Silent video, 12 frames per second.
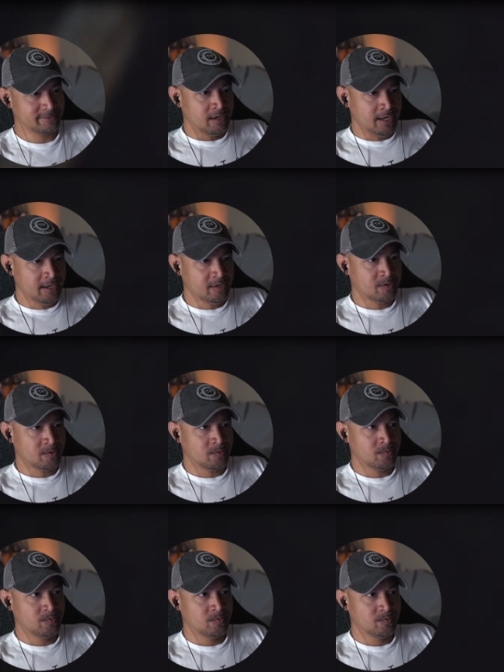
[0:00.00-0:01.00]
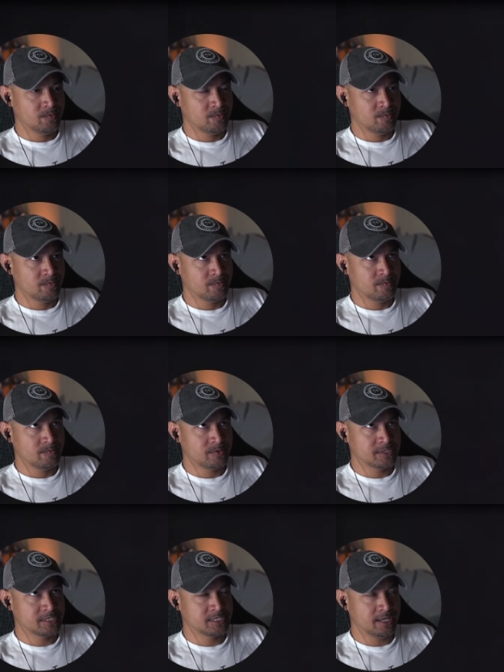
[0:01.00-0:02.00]
Now, the
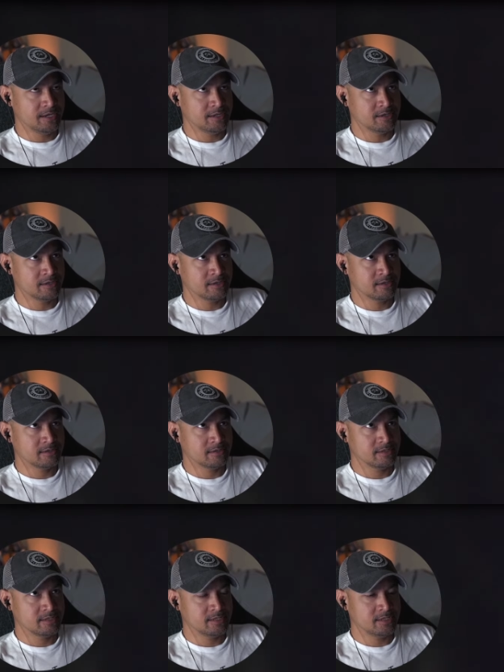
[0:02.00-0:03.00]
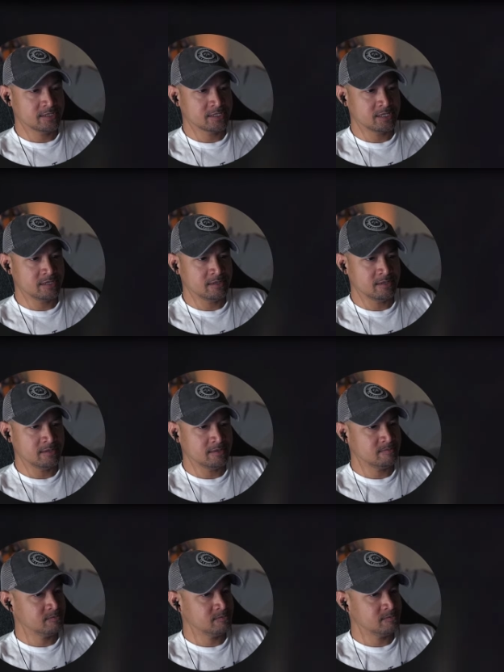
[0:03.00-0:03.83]
senator is gonna...